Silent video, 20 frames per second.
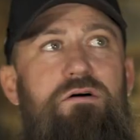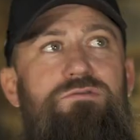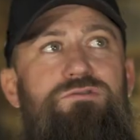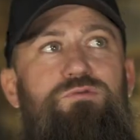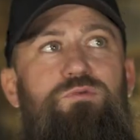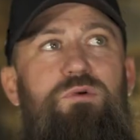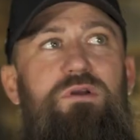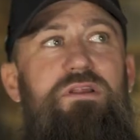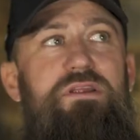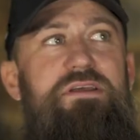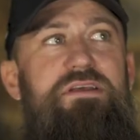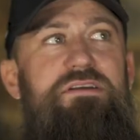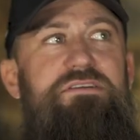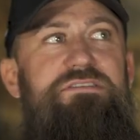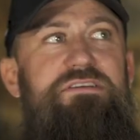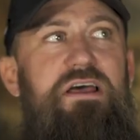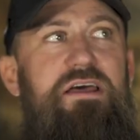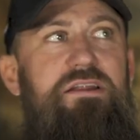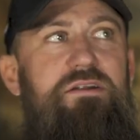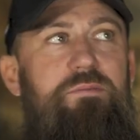I was really
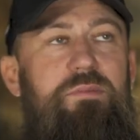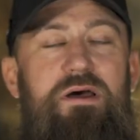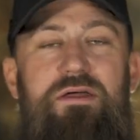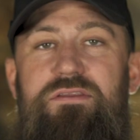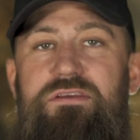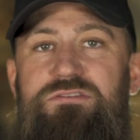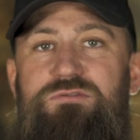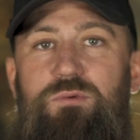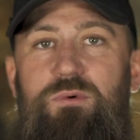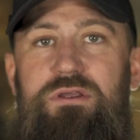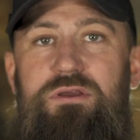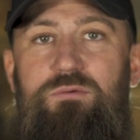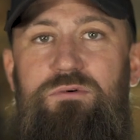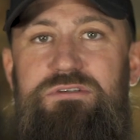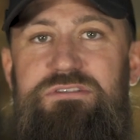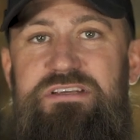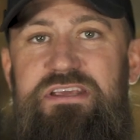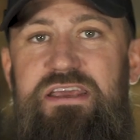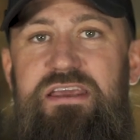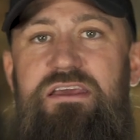excited about this week
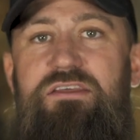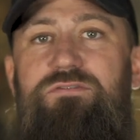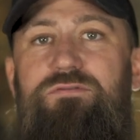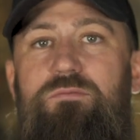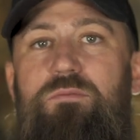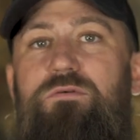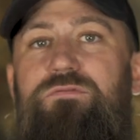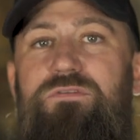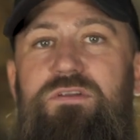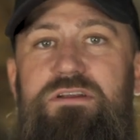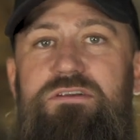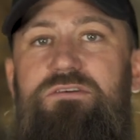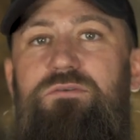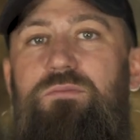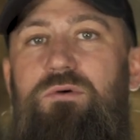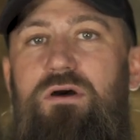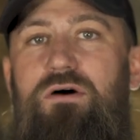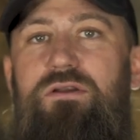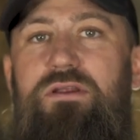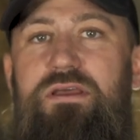was Keith from Afflictor
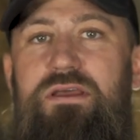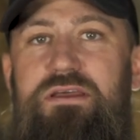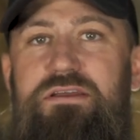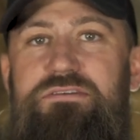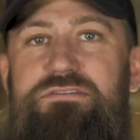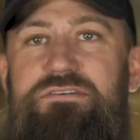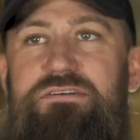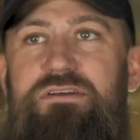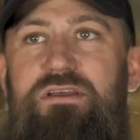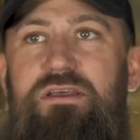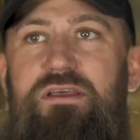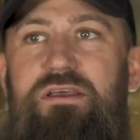Broadheads